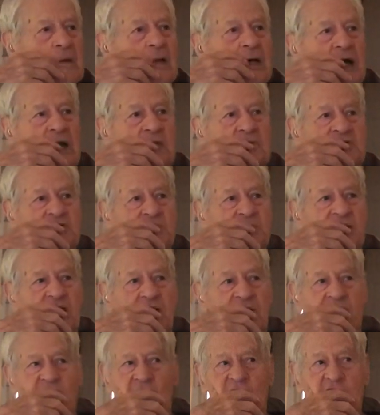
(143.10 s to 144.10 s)
I was
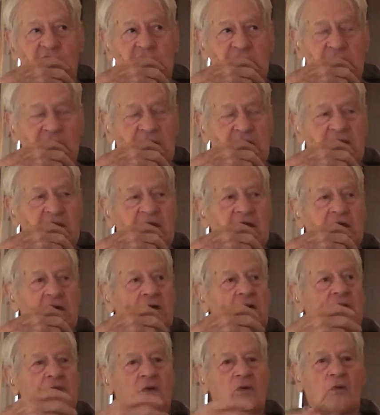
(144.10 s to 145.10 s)
barefoot, and then
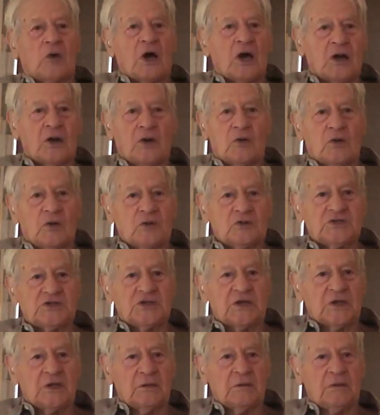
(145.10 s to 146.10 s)
on the rocky roads,
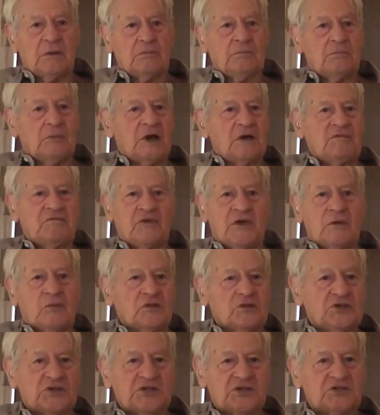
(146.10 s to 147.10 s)
my feet
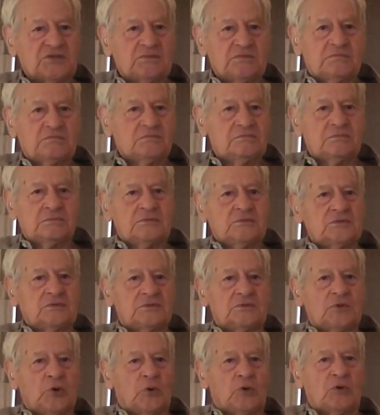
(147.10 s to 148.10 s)
were just
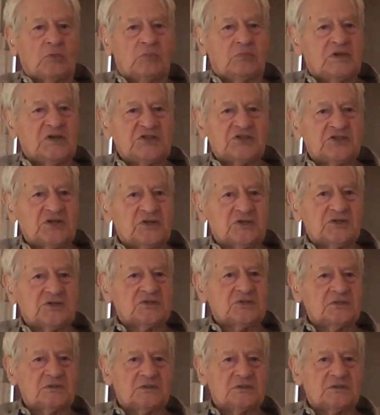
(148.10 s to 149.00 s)
total blisters.